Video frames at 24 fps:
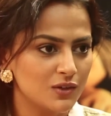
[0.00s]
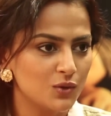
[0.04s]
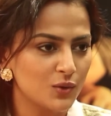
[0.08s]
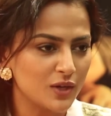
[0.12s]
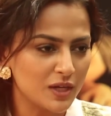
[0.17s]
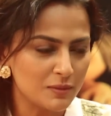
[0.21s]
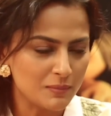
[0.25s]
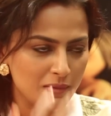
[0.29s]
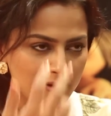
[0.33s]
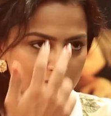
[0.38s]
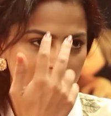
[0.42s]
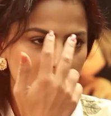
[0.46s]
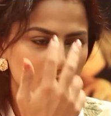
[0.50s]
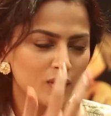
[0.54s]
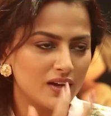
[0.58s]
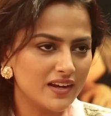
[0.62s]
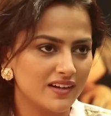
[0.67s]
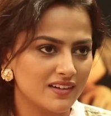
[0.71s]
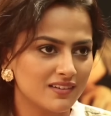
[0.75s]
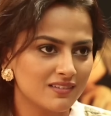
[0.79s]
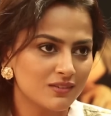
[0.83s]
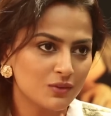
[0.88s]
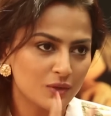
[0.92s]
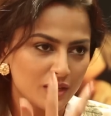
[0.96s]
look at my
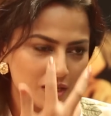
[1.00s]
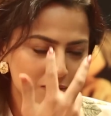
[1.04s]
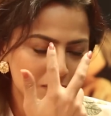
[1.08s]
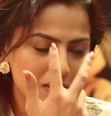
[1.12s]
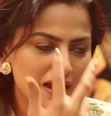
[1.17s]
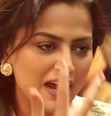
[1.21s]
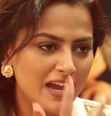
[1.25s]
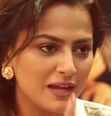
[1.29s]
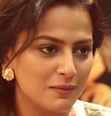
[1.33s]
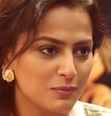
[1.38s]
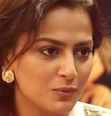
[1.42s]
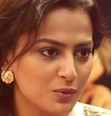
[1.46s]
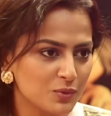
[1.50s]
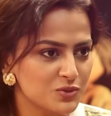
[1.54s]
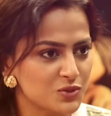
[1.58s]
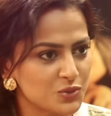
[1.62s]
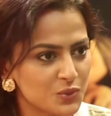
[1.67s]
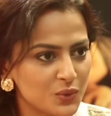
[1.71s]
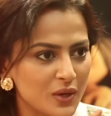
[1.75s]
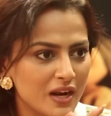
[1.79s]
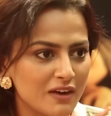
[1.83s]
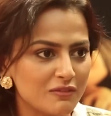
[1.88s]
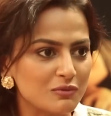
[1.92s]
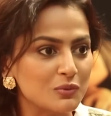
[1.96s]
forehead, look at my eyebrows.
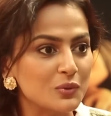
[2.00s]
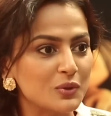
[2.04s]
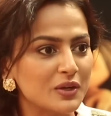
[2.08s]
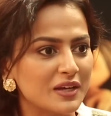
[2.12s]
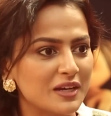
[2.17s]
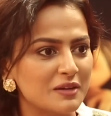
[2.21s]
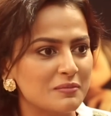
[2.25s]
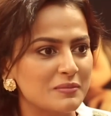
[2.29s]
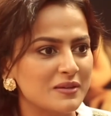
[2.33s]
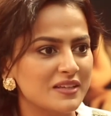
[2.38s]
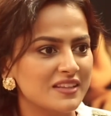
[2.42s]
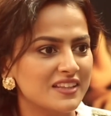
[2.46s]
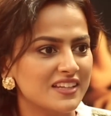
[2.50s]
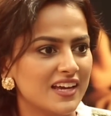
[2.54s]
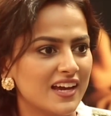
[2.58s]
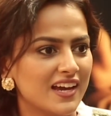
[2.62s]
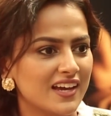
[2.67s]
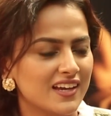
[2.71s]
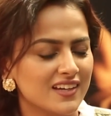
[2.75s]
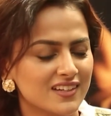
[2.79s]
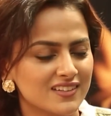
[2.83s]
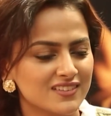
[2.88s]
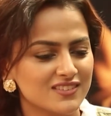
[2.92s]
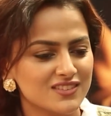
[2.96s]
You don't have to look at me in the
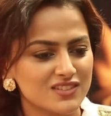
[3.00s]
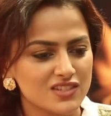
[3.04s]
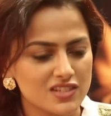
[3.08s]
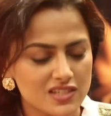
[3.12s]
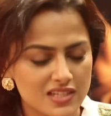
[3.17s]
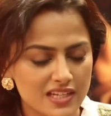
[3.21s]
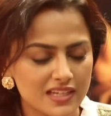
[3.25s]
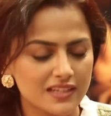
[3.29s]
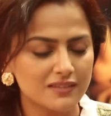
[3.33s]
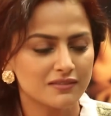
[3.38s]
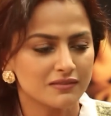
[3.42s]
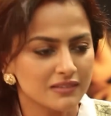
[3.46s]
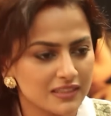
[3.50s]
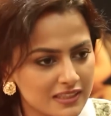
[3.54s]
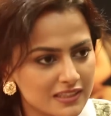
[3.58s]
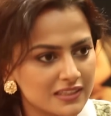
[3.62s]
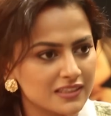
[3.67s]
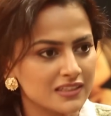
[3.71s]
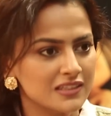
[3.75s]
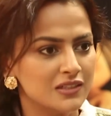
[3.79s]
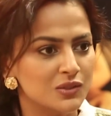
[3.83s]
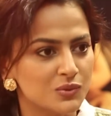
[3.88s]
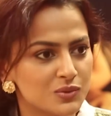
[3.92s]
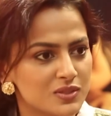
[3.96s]
eye. Just like,
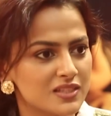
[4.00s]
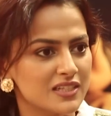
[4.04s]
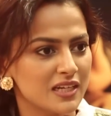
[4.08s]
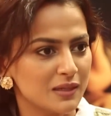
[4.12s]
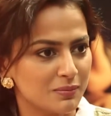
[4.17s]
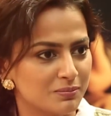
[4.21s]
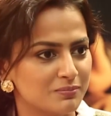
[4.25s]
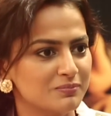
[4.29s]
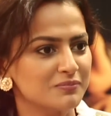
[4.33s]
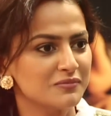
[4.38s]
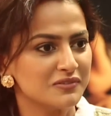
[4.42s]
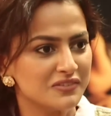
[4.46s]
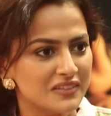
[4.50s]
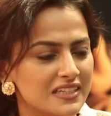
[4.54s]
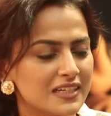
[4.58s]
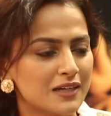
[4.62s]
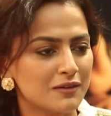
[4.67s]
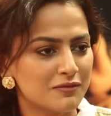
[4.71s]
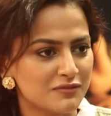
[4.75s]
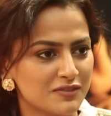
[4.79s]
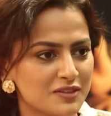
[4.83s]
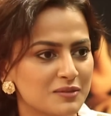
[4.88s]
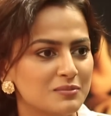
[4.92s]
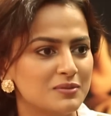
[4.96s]
loosen up, feel
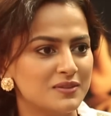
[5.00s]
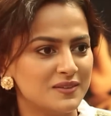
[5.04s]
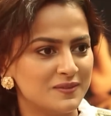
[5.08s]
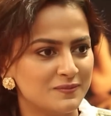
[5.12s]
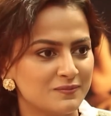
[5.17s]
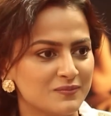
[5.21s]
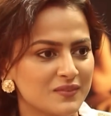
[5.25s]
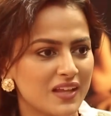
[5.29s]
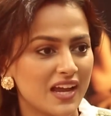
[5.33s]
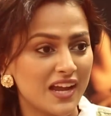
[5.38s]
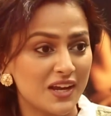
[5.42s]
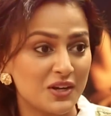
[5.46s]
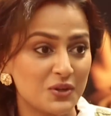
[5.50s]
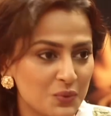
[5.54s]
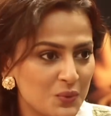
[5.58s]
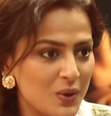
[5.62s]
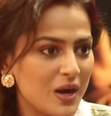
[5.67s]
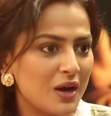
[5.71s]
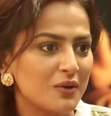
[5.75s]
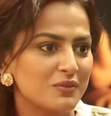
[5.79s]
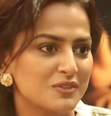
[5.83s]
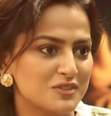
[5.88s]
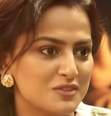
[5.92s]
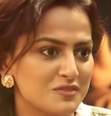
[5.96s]
comfortable. I know
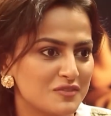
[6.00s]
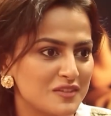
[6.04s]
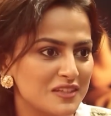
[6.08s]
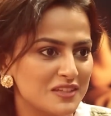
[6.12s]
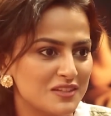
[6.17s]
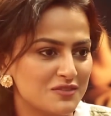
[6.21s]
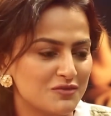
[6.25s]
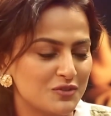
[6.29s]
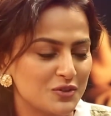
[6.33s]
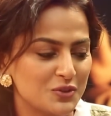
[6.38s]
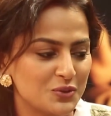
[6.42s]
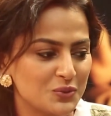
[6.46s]
how this feels for